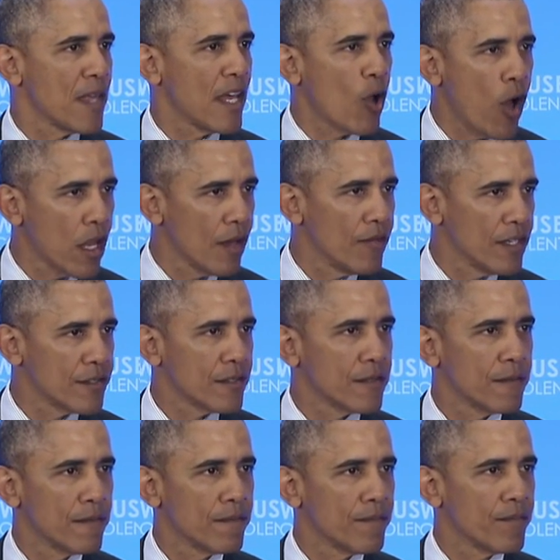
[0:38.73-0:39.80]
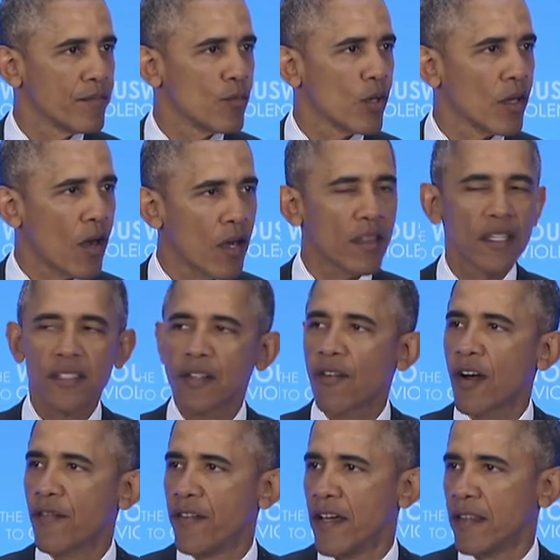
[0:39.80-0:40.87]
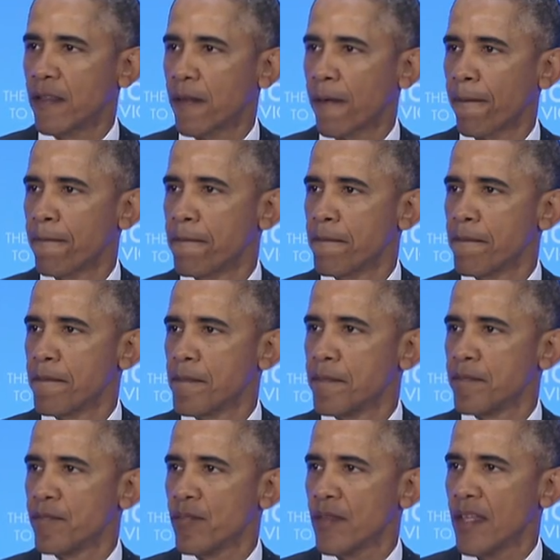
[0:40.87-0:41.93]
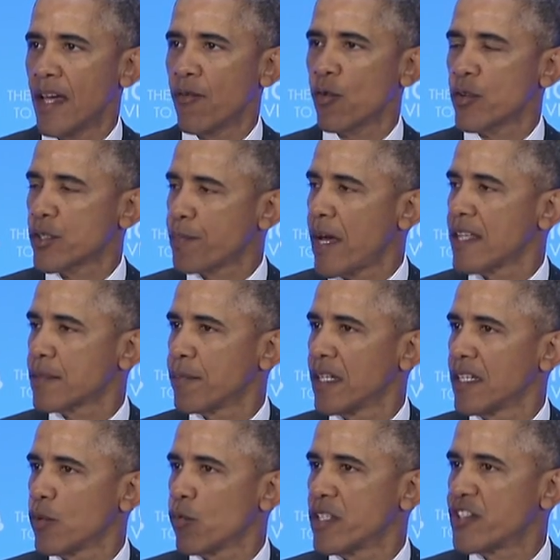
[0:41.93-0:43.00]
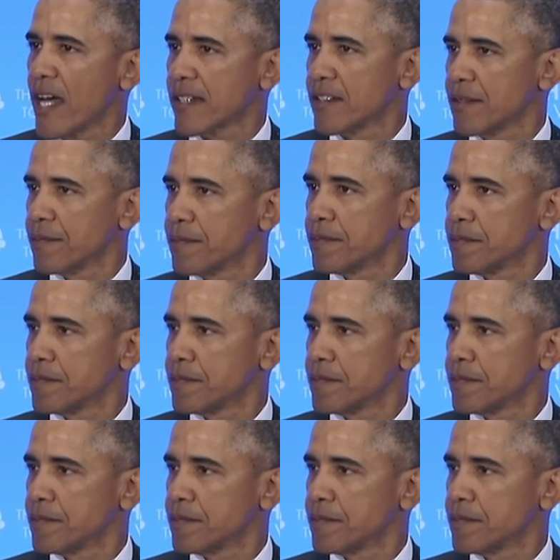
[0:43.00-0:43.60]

And all of us, regardless of our faith, have a responsibility to reject it.